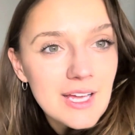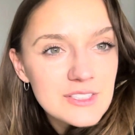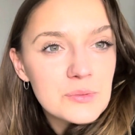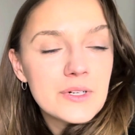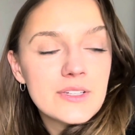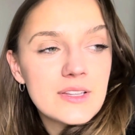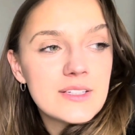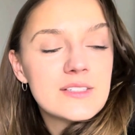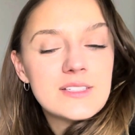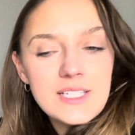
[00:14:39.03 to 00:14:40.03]
where the
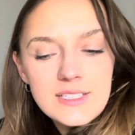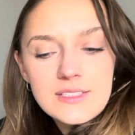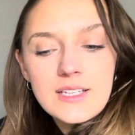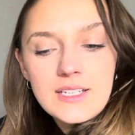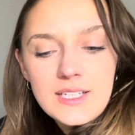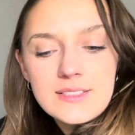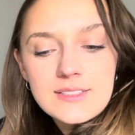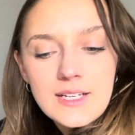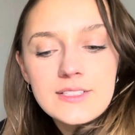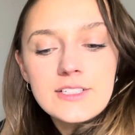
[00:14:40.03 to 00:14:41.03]
seeds that need
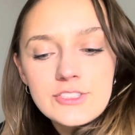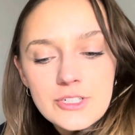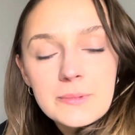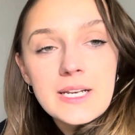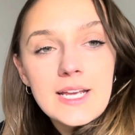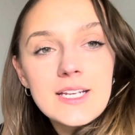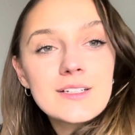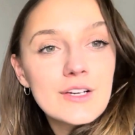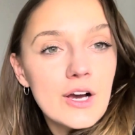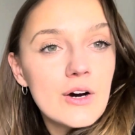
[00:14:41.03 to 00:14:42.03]
sun to
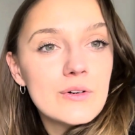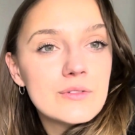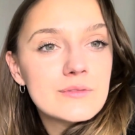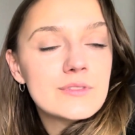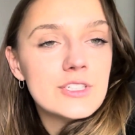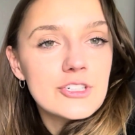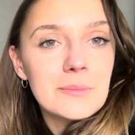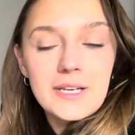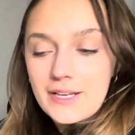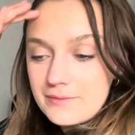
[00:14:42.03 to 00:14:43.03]
germinate go to
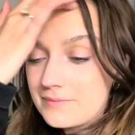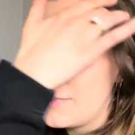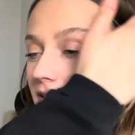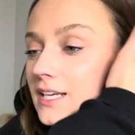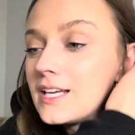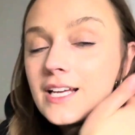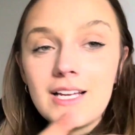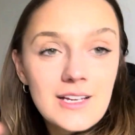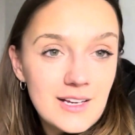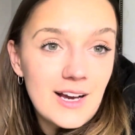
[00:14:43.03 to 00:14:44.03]
germinate.
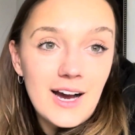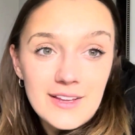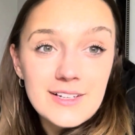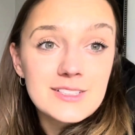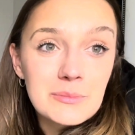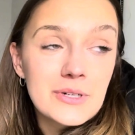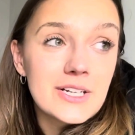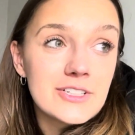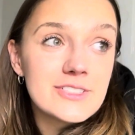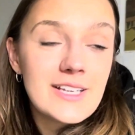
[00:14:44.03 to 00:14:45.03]
I think it's a pretty
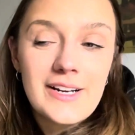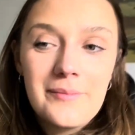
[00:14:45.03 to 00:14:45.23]
good setup.